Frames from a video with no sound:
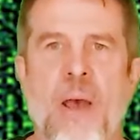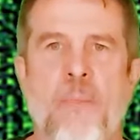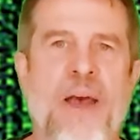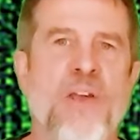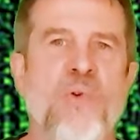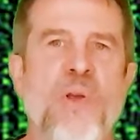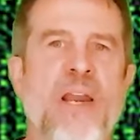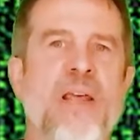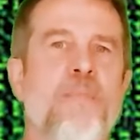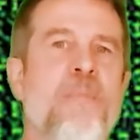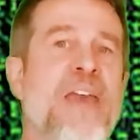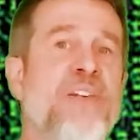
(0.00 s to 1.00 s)
By creating a
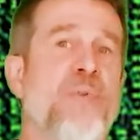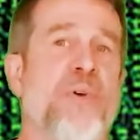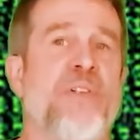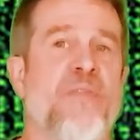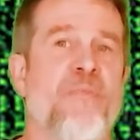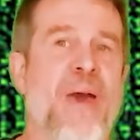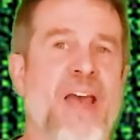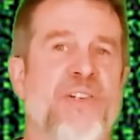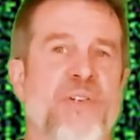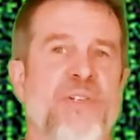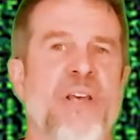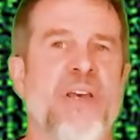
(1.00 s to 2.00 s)
matrix of
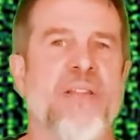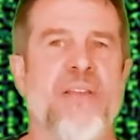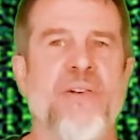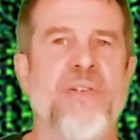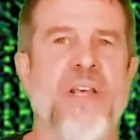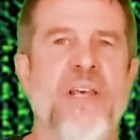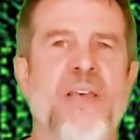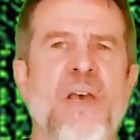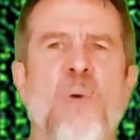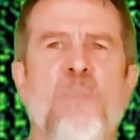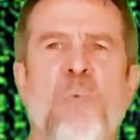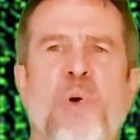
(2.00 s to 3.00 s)
matches, there's a
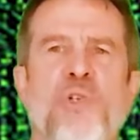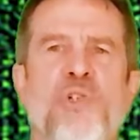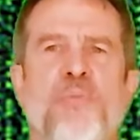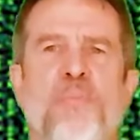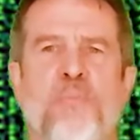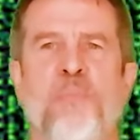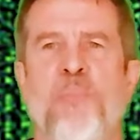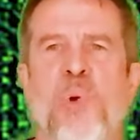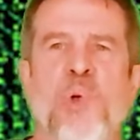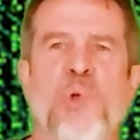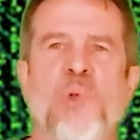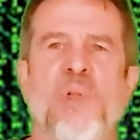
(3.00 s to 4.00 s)
push
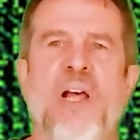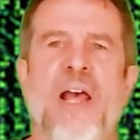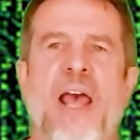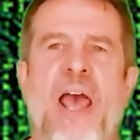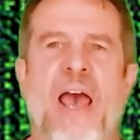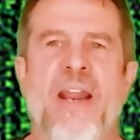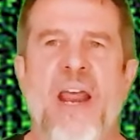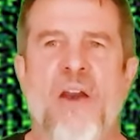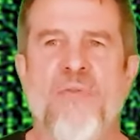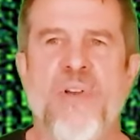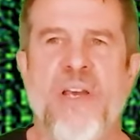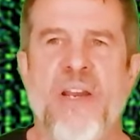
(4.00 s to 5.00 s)
pull at
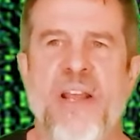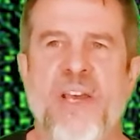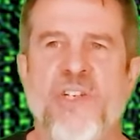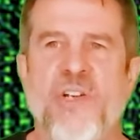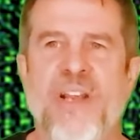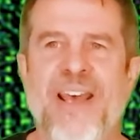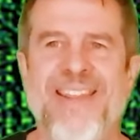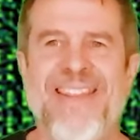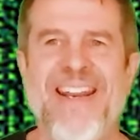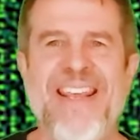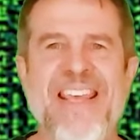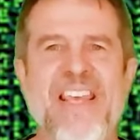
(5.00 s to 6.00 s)
every connection
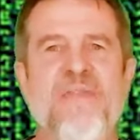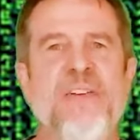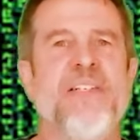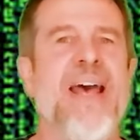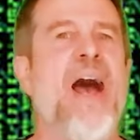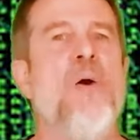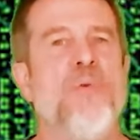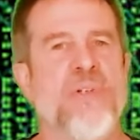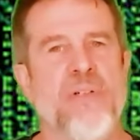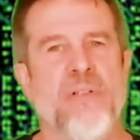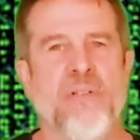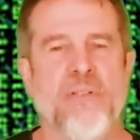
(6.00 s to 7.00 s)
that evens
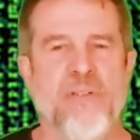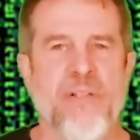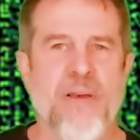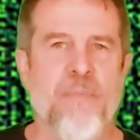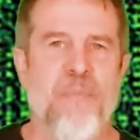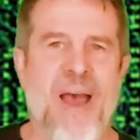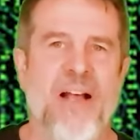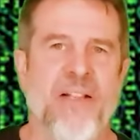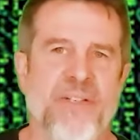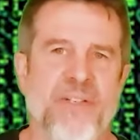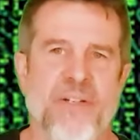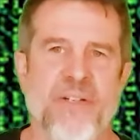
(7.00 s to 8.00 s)
out the
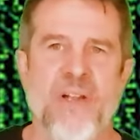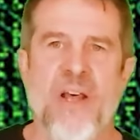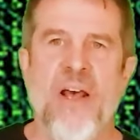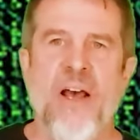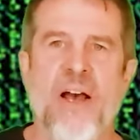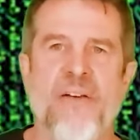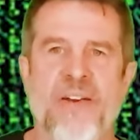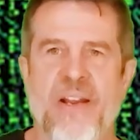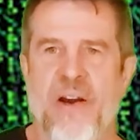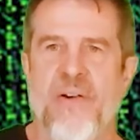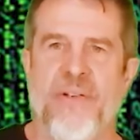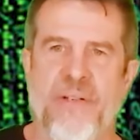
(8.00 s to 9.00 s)
imbalances of
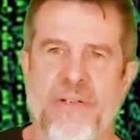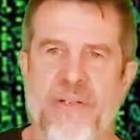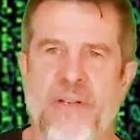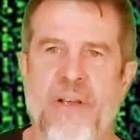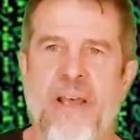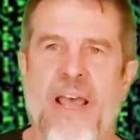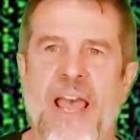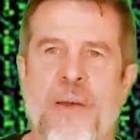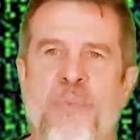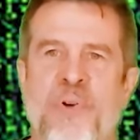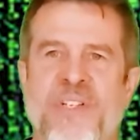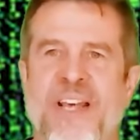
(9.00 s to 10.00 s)
inheritance
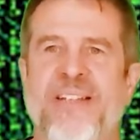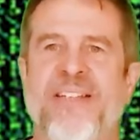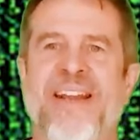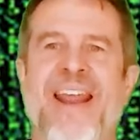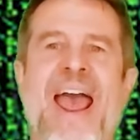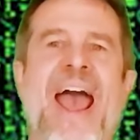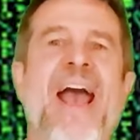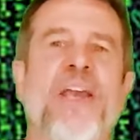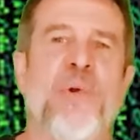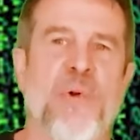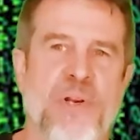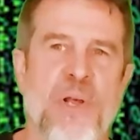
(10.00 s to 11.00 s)
and presents an
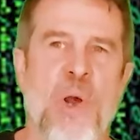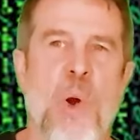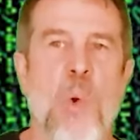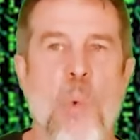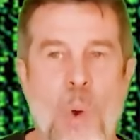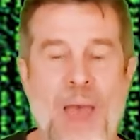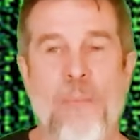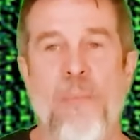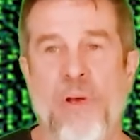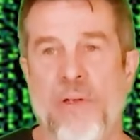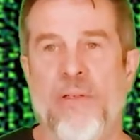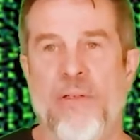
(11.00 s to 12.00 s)
accurate web
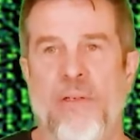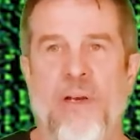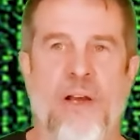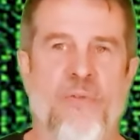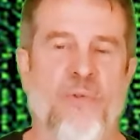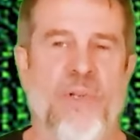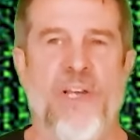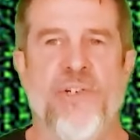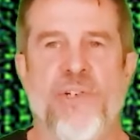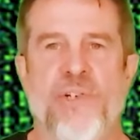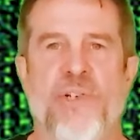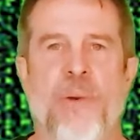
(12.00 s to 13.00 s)
of
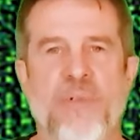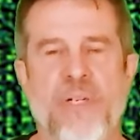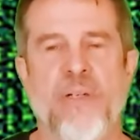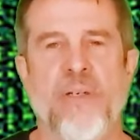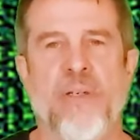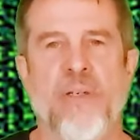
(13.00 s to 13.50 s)
relationships.